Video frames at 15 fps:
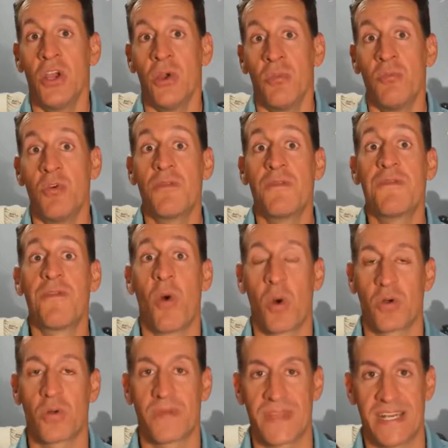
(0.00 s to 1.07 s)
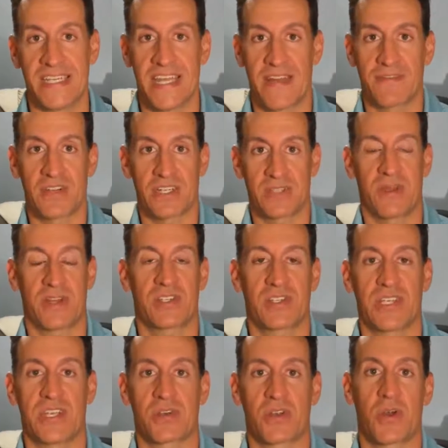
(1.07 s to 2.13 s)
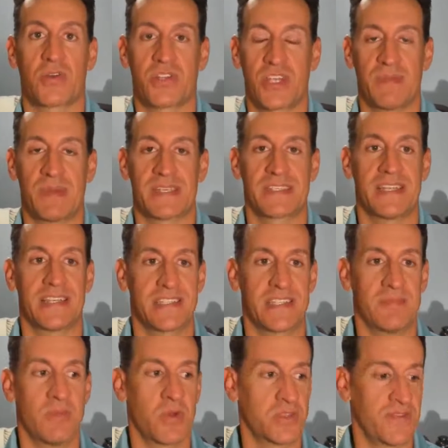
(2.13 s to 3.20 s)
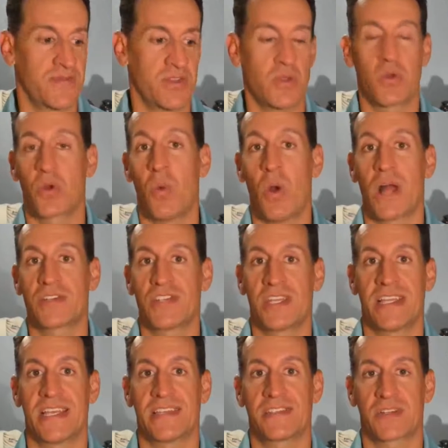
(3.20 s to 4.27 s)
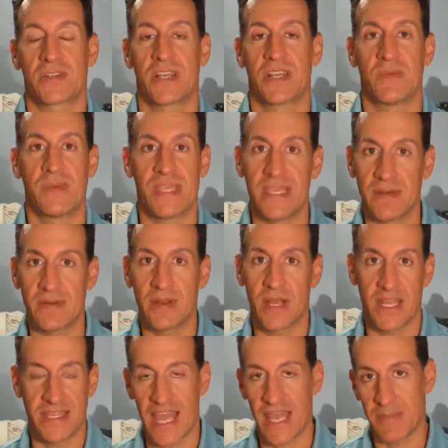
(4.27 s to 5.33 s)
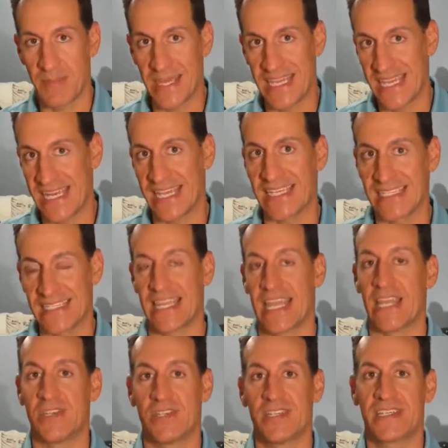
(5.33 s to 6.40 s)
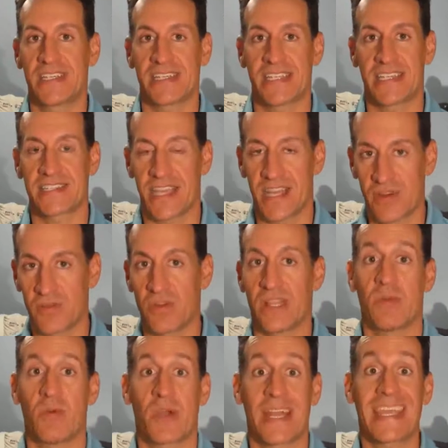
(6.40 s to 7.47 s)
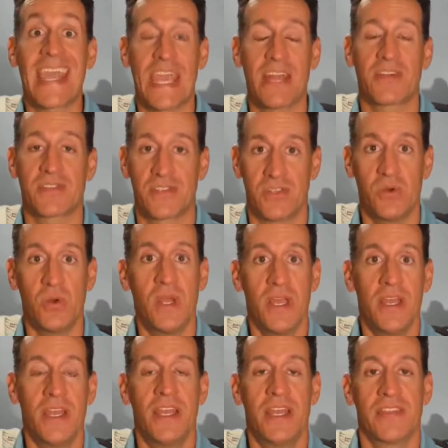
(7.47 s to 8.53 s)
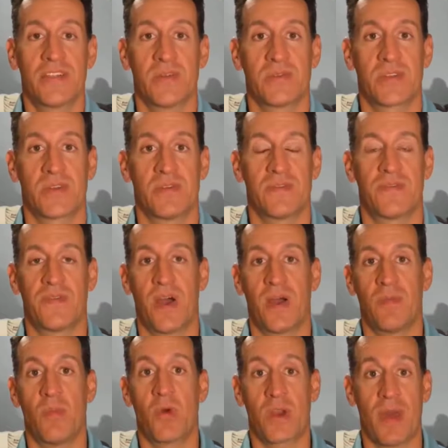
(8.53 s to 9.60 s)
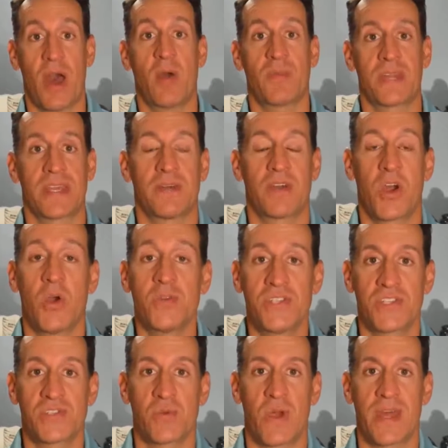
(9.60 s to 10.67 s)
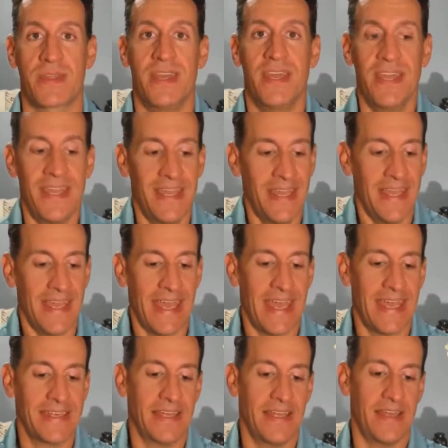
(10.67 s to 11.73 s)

move forward with an endeavor, especially your coaching business, and most of you who are watching this are going to be in that beginning stages because that's kind of really where I cater to in terms of um, what I'm helping coaches with. And